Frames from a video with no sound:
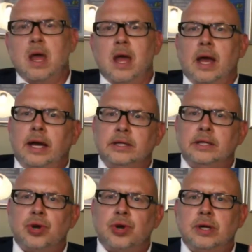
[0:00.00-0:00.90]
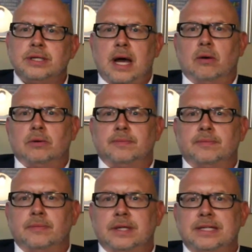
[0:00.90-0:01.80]
It turns out
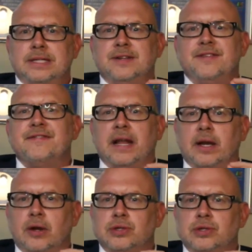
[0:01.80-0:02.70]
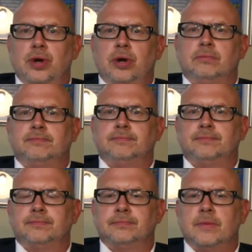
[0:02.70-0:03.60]
this is a valid concern.
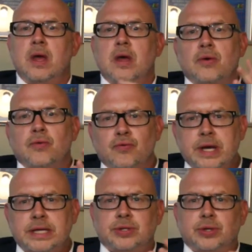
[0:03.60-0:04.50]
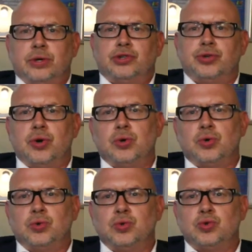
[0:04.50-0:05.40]
Research
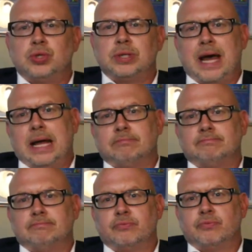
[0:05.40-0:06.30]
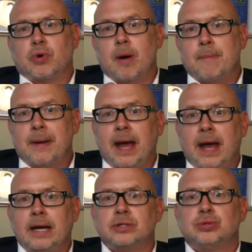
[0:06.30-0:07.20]
shows that
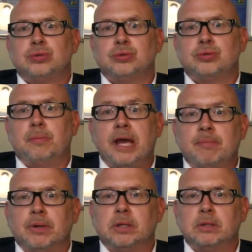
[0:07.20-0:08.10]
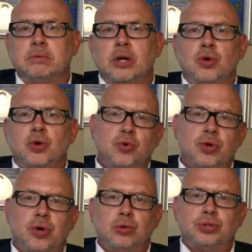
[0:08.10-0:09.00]
compared to people who
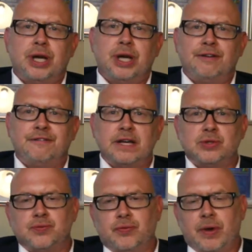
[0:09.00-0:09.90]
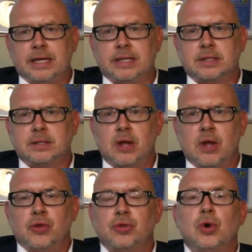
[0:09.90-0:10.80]
negotiate face-to-face,
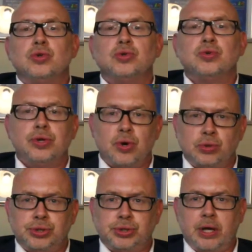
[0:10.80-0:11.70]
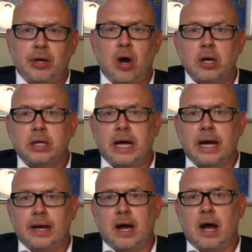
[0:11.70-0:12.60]
those who negotiate
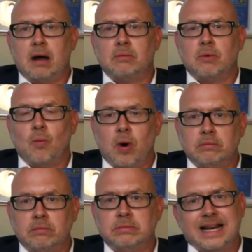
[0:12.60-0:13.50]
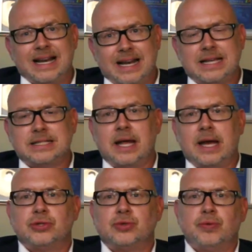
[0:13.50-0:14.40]
online are 1. Less
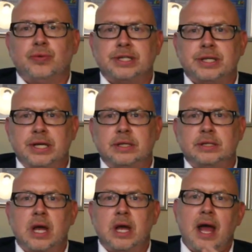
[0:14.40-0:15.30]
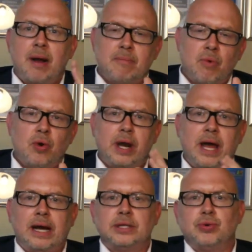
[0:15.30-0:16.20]
likely to reach deals and more
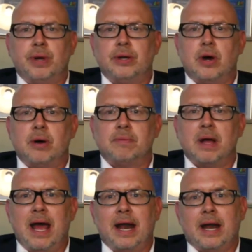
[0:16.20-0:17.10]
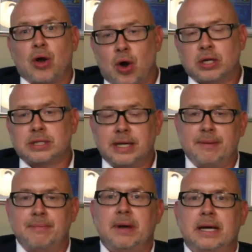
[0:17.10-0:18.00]
likely to end up at a costly
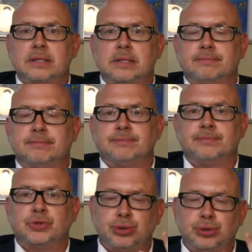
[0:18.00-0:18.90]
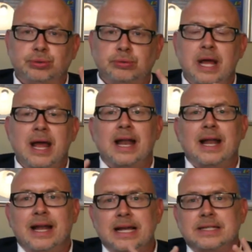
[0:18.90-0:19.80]
impasse. 2.
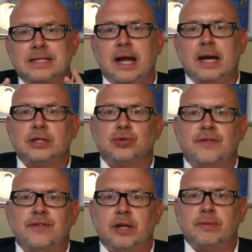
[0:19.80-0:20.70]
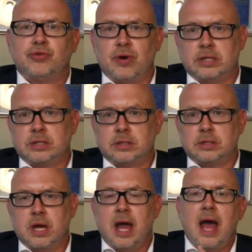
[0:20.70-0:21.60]
Less likely to develop
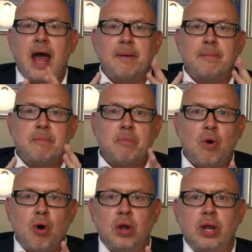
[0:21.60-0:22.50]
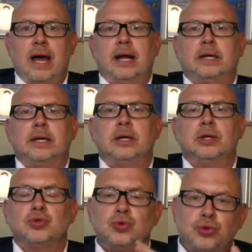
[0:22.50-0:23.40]
trust and more likely
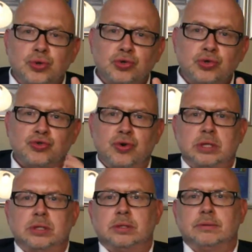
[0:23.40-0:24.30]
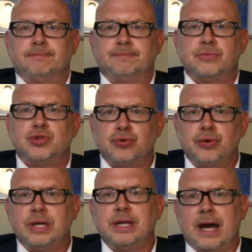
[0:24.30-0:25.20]
to lose trust
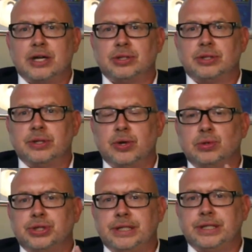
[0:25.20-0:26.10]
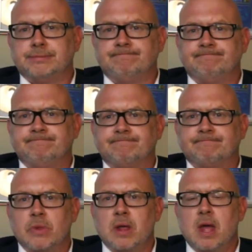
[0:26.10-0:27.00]
during the actual negotiation.
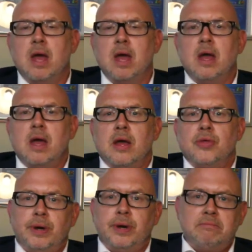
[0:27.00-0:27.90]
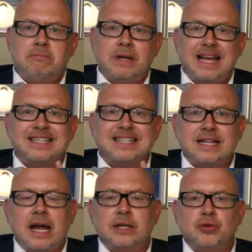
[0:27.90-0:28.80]
3. Less
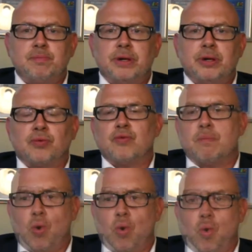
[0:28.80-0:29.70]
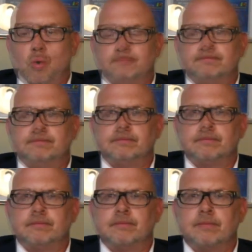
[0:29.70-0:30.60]
likely to build rapport.
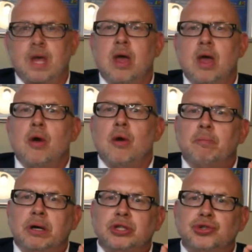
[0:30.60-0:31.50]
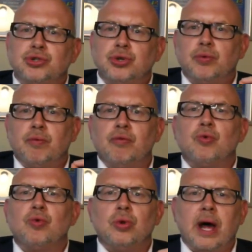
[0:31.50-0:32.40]
But should we
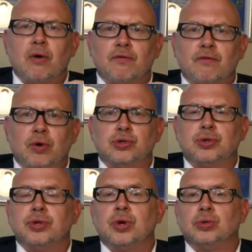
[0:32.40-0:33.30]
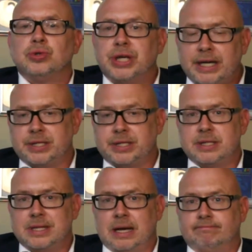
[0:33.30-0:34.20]
rule out virtual negotiations then?